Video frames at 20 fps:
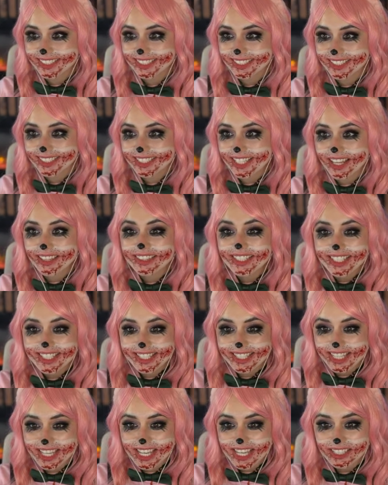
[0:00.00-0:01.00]
Sunless
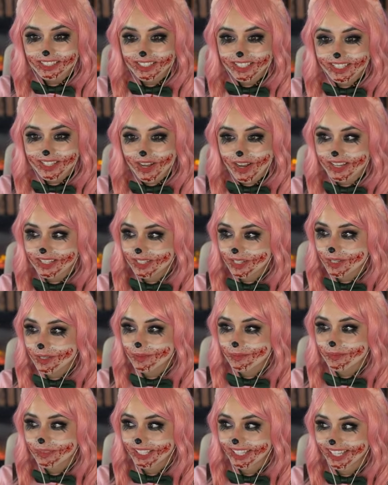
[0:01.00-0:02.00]
Sea looks
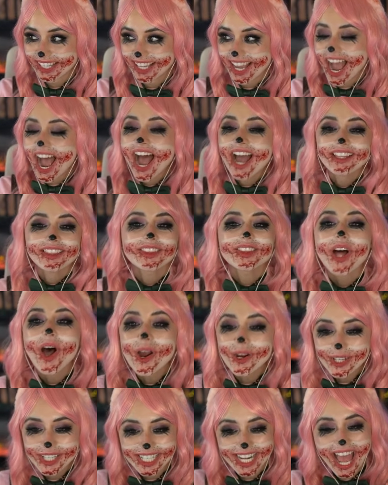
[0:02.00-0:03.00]
awesome.
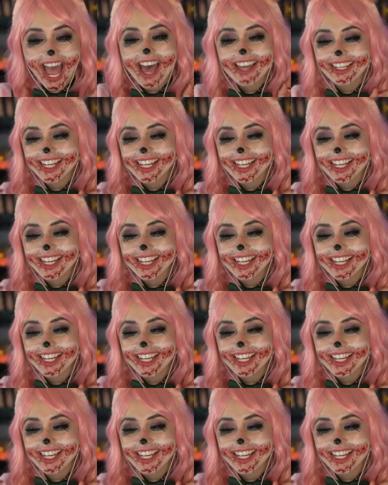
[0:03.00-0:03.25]
Lauren, how do